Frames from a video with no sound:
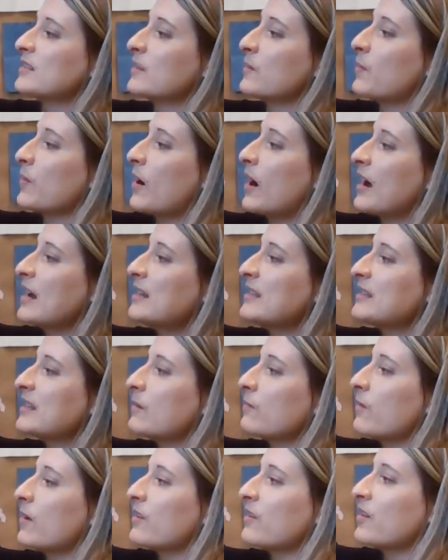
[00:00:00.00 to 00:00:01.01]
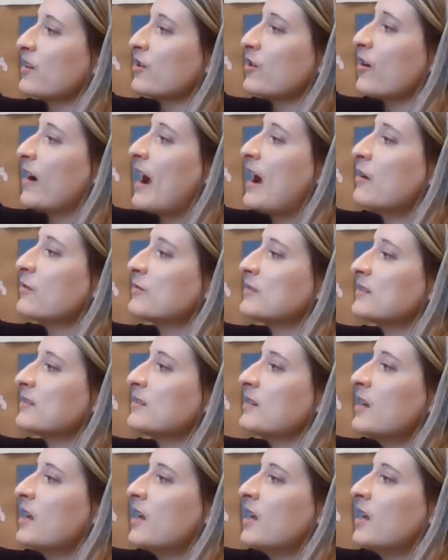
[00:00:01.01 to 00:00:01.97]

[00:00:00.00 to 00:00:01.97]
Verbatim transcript: surprise them with in your house.